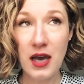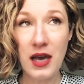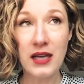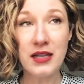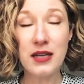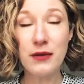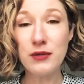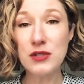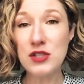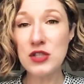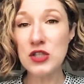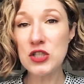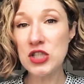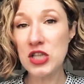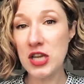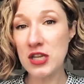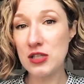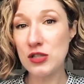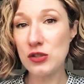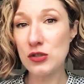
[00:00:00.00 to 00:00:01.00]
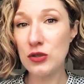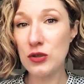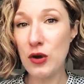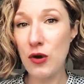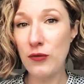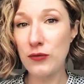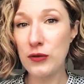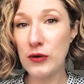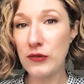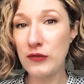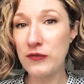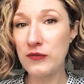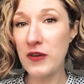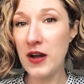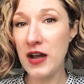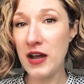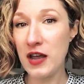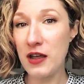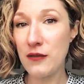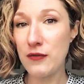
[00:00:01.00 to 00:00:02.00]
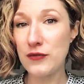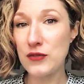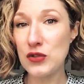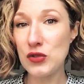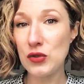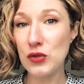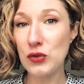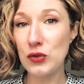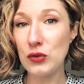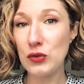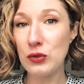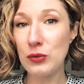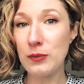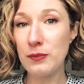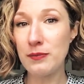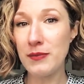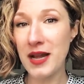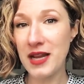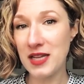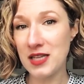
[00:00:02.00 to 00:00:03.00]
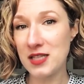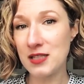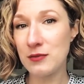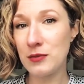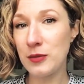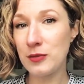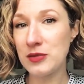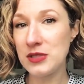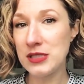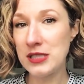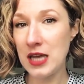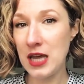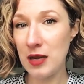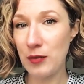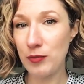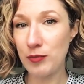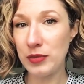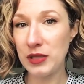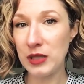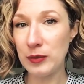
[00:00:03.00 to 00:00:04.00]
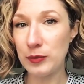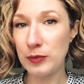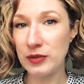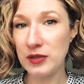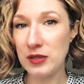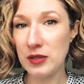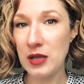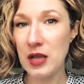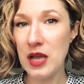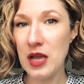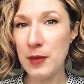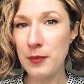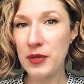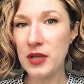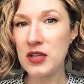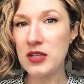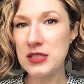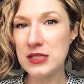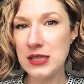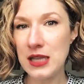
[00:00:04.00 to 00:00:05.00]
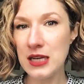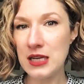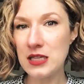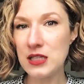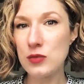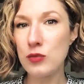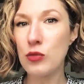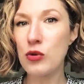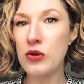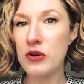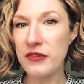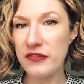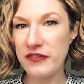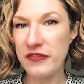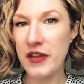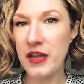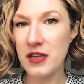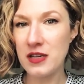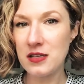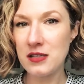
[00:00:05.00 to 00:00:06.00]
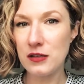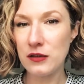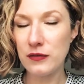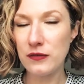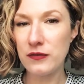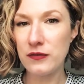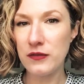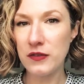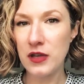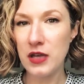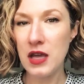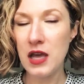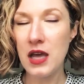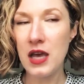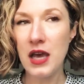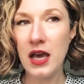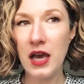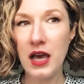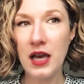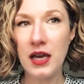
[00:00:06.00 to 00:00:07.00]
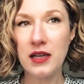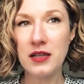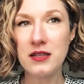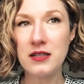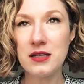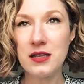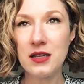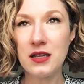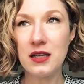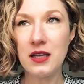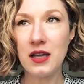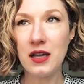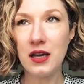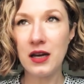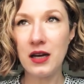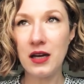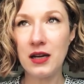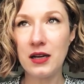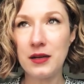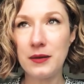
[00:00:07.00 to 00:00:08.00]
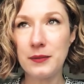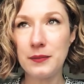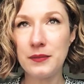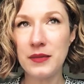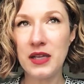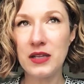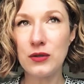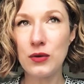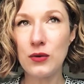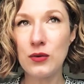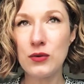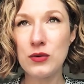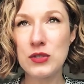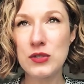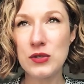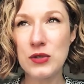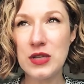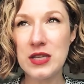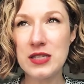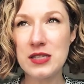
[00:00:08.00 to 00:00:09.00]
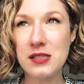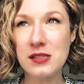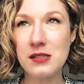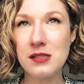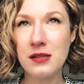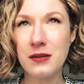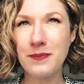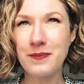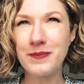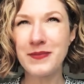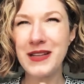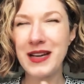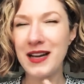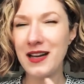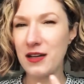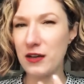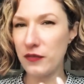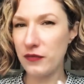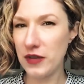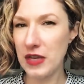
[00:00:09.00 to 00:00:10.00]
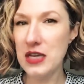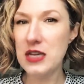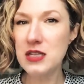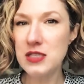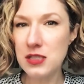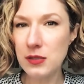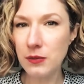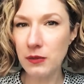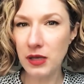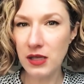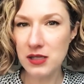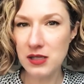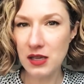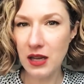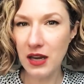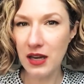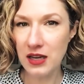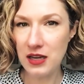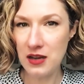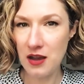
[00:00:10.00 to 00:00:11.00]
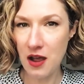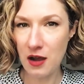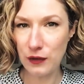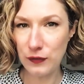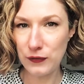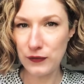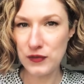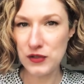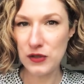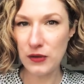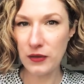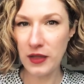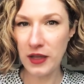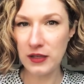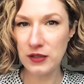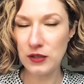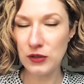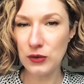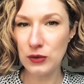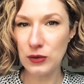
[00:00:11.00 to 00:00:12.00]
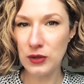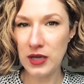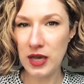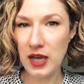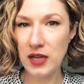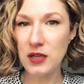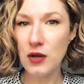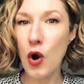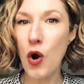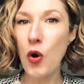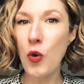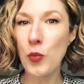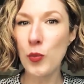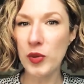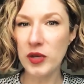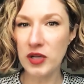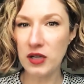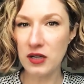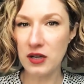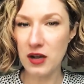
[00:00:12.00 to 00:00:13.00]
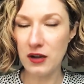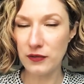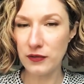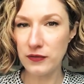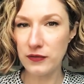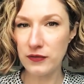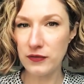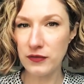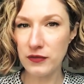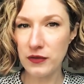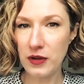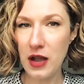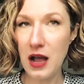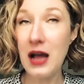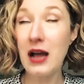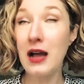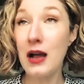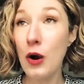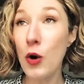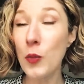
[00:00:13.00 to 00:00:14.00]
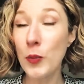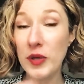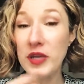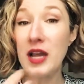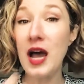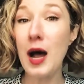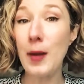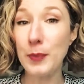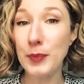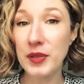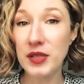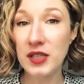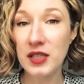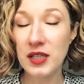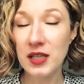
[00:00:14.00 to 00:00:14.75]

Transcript: and I would suggest to go for five to maximum 10 people because then it's more effective and um, it also is kind of intimate enough so that you can open enough, uh, open up